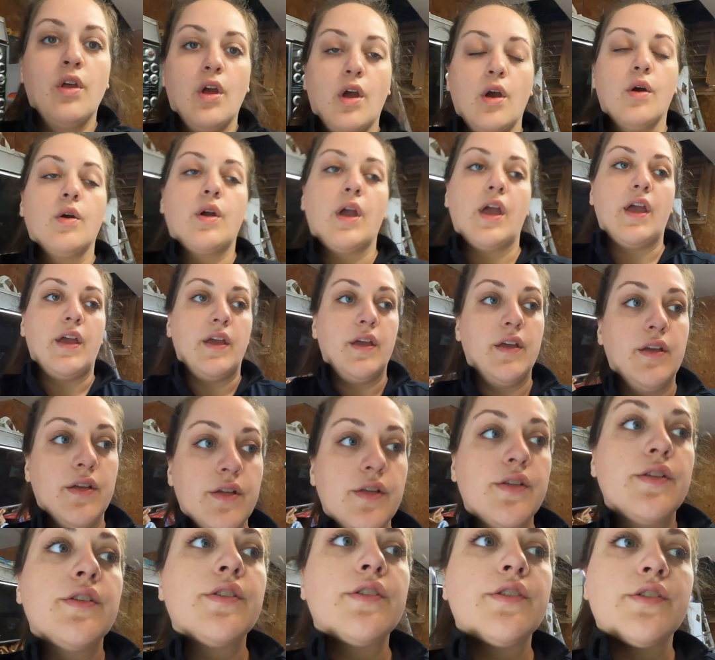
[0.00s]
Okay,
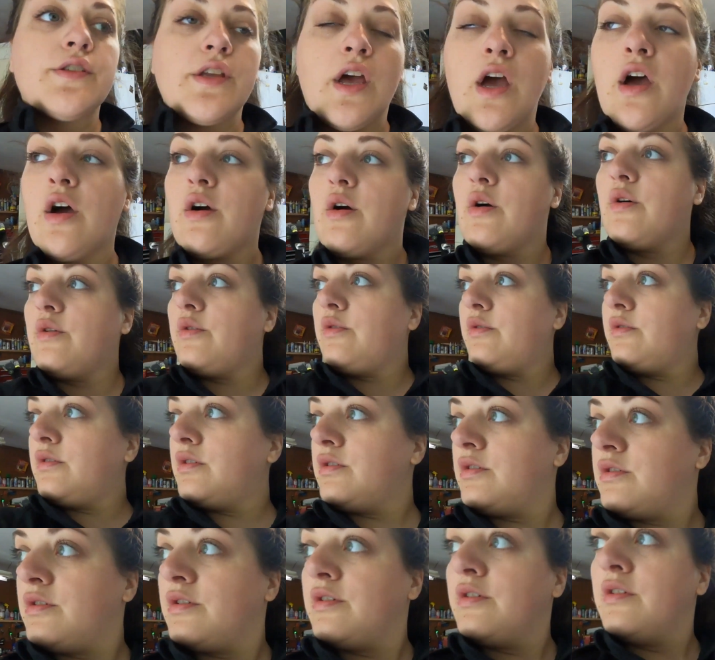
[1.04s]
so
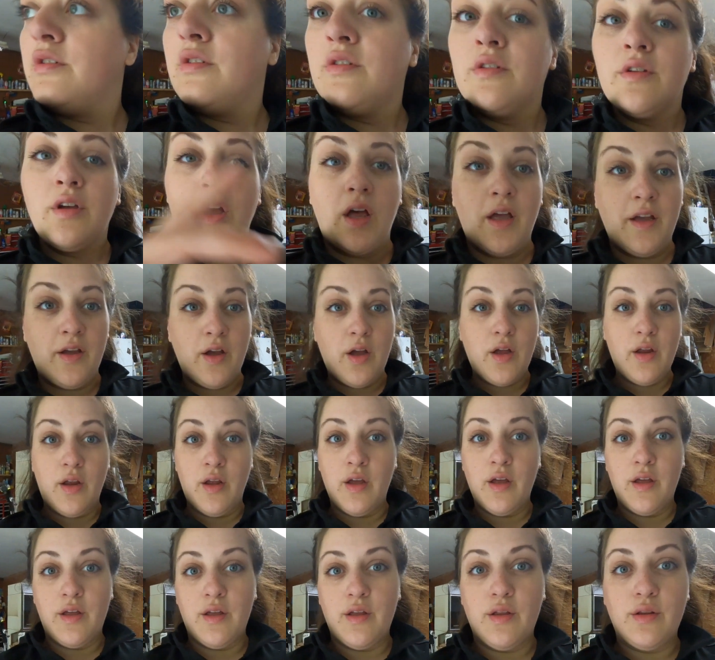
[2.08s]
I got
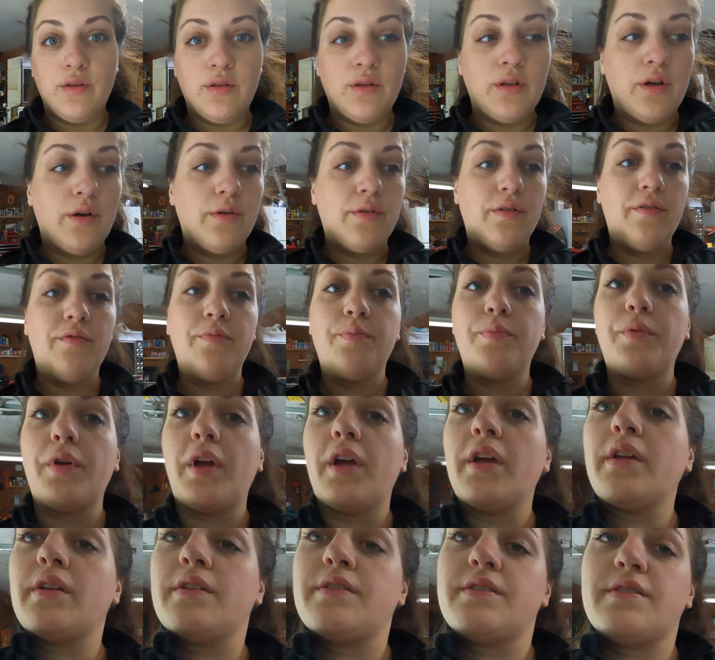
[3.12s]
a load of
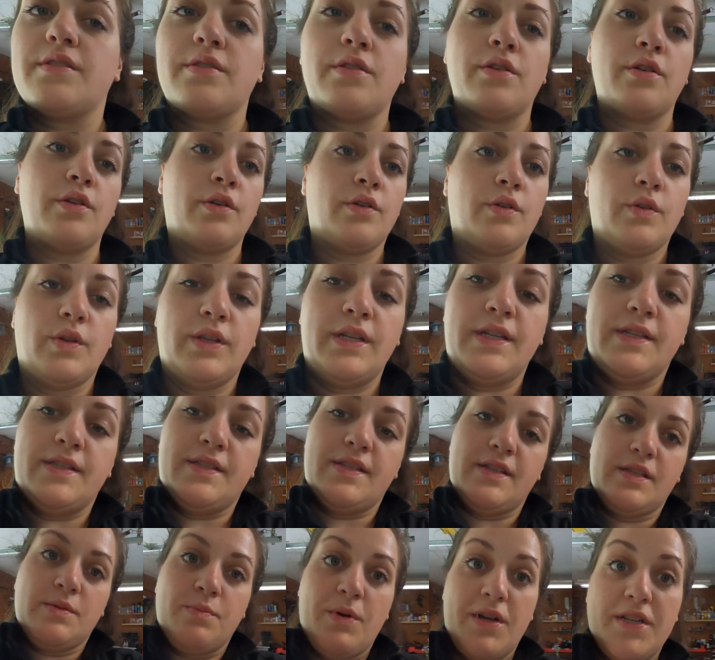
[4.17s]
bricks, or at least
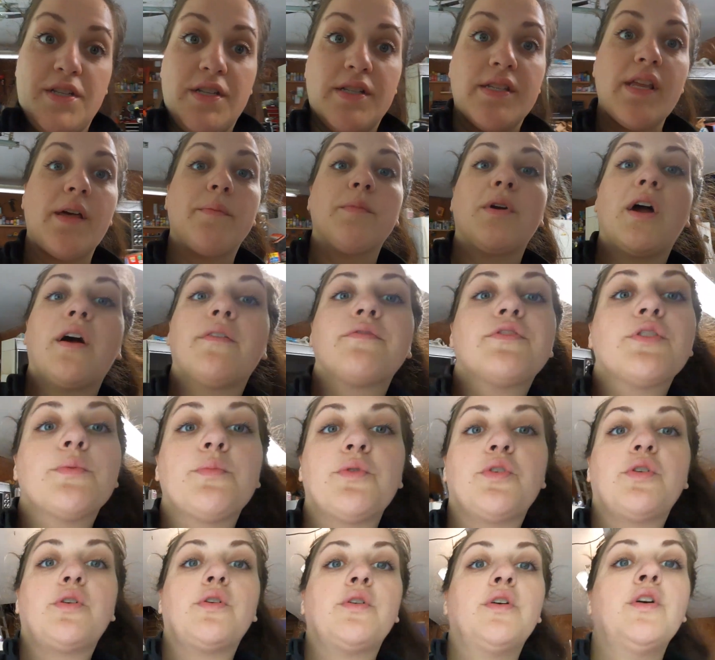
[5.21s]
as much as I'm
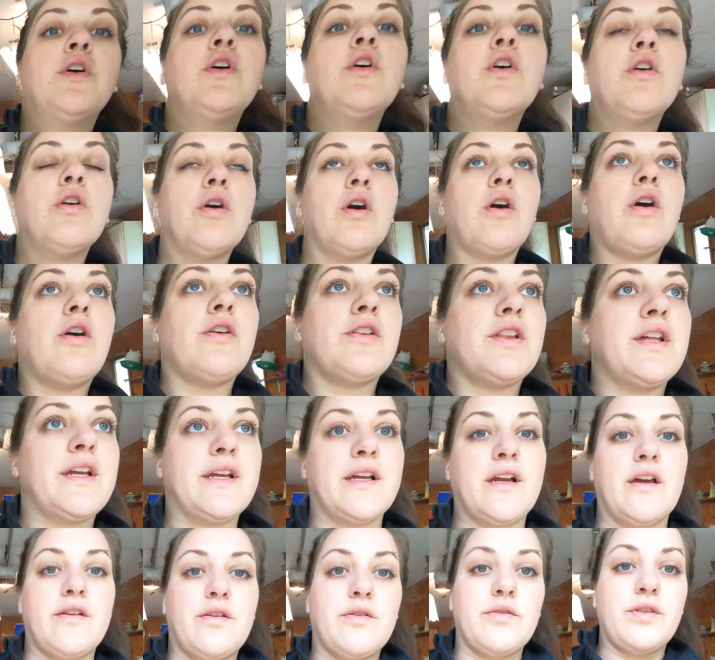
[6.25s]
comfortable
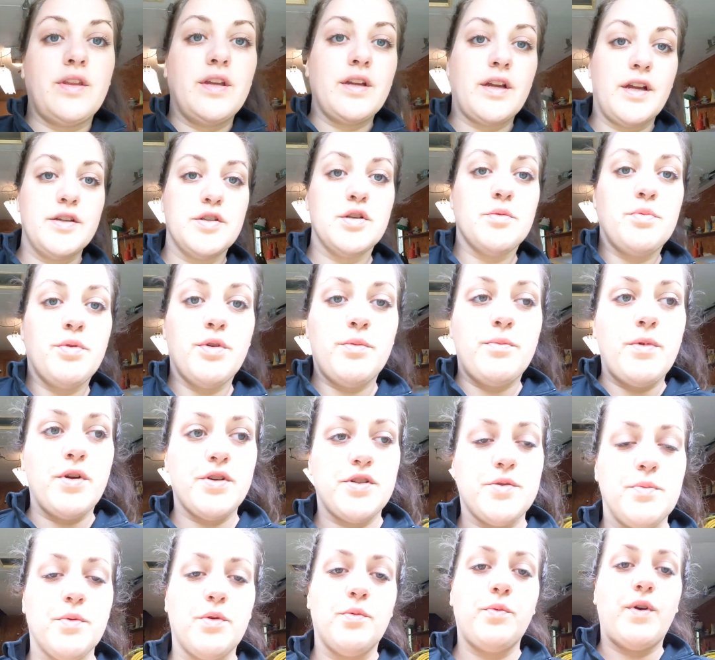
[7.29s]
hauling. I don't think I should put
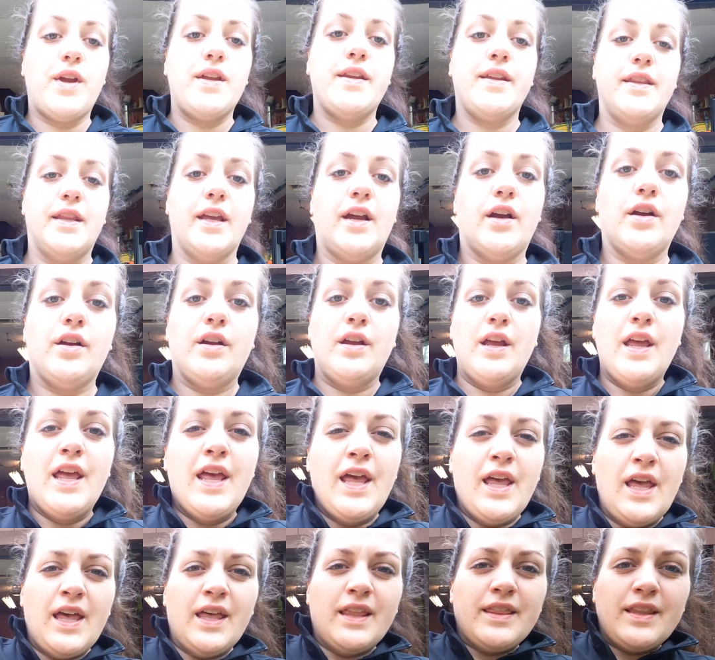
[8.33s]
much more weight in there.
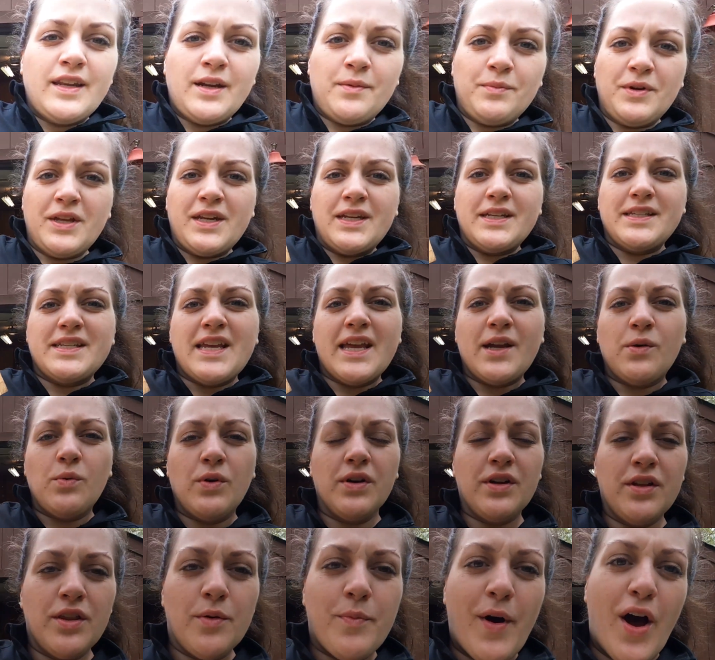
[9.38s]
Then I'm gonna take
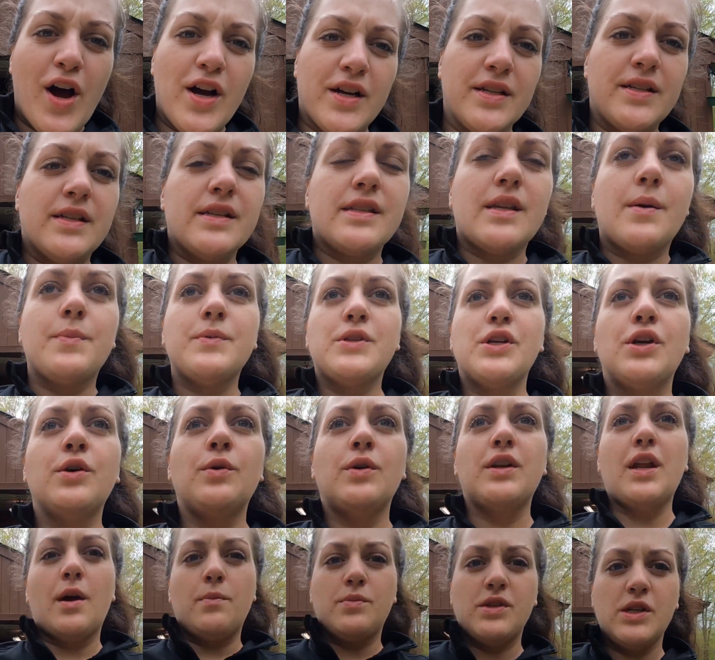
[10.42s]
one of the boxes up to
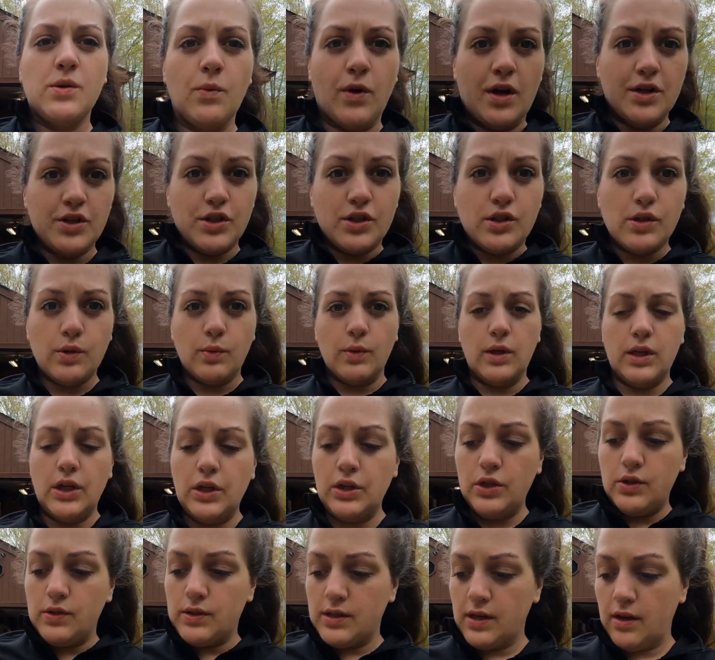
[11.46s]
an empty one just so we
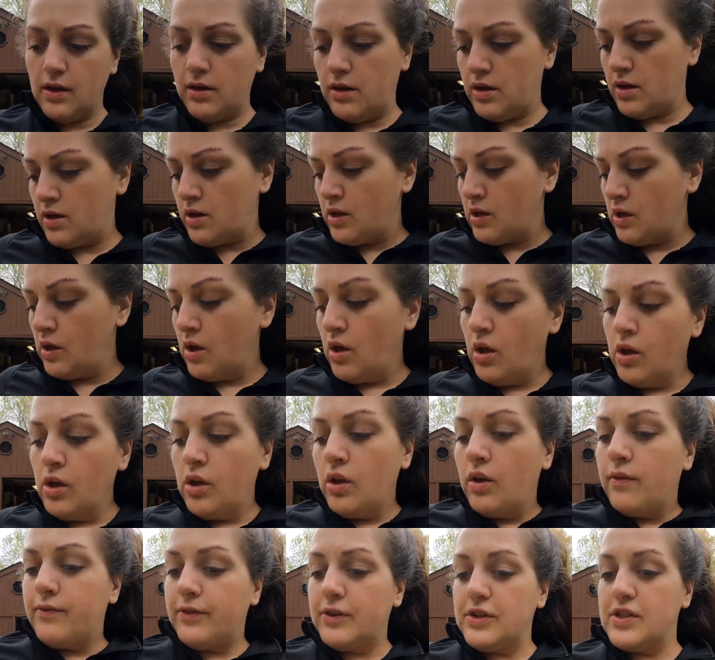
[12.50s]
can use it
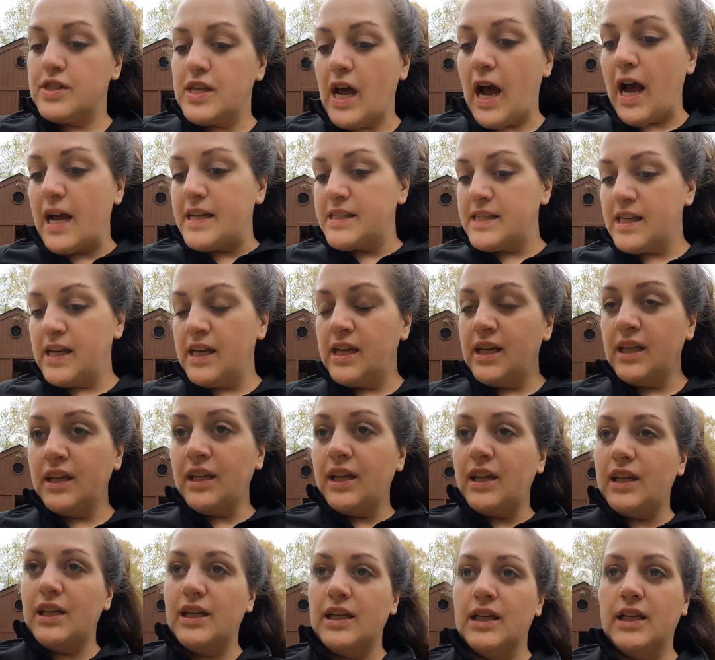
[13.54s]
for
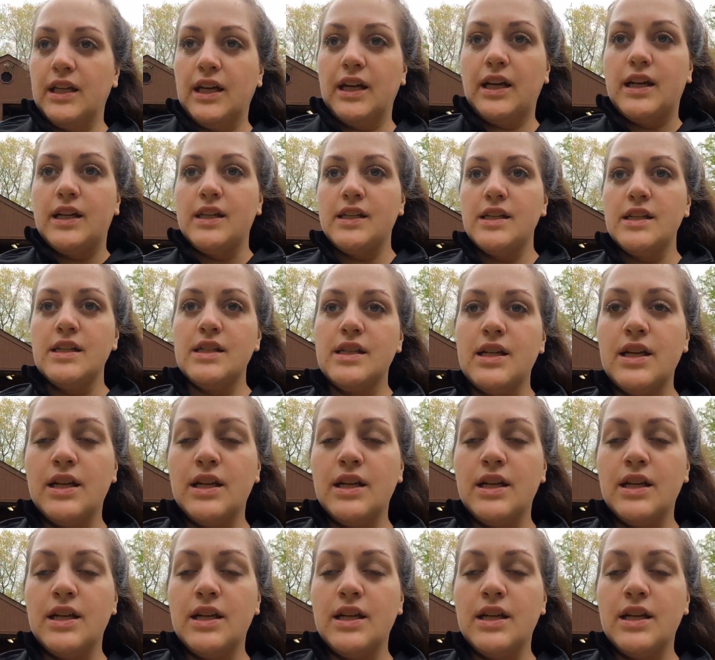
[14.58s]
sizing and